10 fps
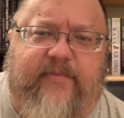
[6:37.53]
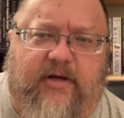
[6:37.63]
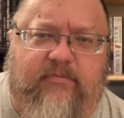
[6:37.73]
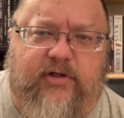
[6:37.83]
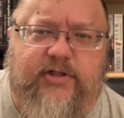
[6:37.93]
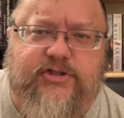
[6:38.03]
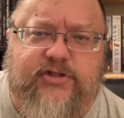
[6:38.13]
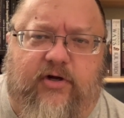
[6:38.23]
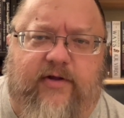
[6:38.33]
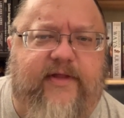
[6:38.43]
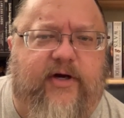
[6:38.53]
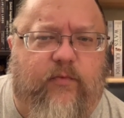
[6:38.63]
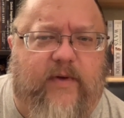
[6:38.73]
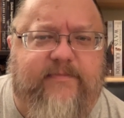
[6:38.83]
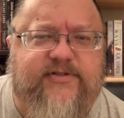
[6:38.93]
published on their
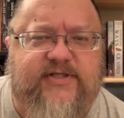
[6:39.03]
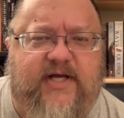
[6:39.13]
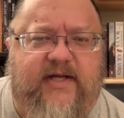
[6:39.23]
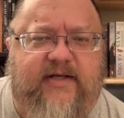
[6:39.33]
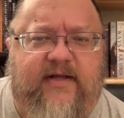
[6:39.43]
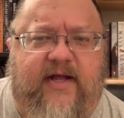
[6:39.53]
website,